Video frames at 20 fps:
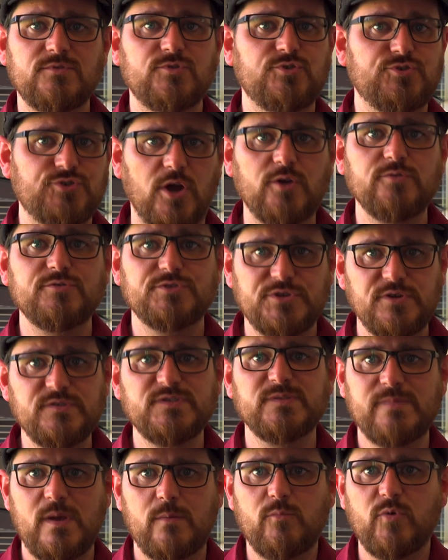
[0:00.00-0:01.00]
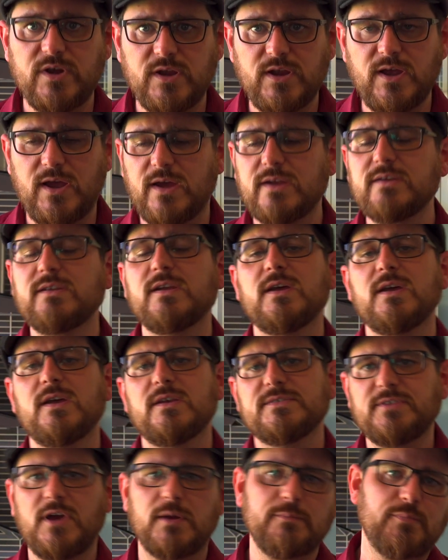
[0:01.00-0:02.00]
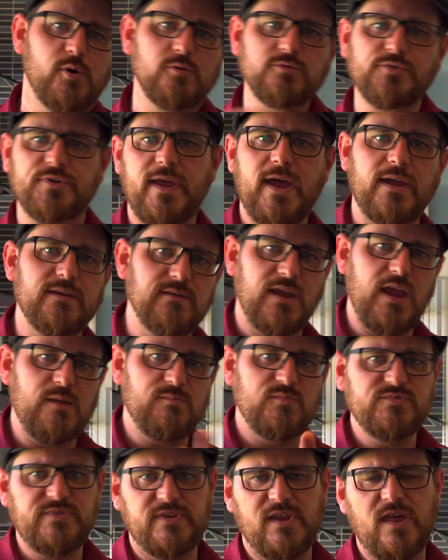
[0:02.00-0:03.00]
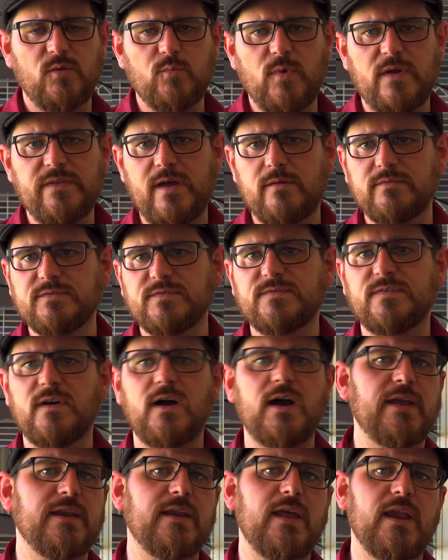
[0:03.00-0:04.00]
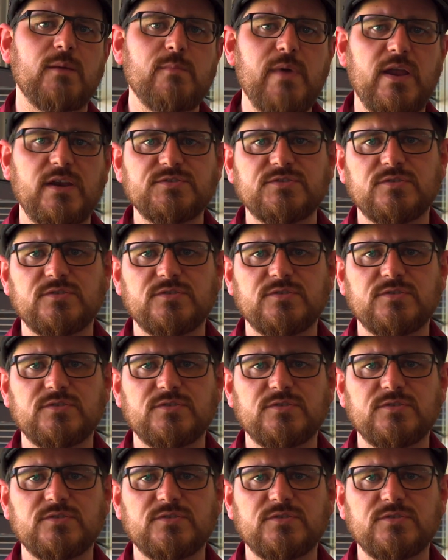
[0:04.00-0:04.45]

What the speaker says: don't use your memory card. So I pulled it out and kept using the other one. That was fine, and I managed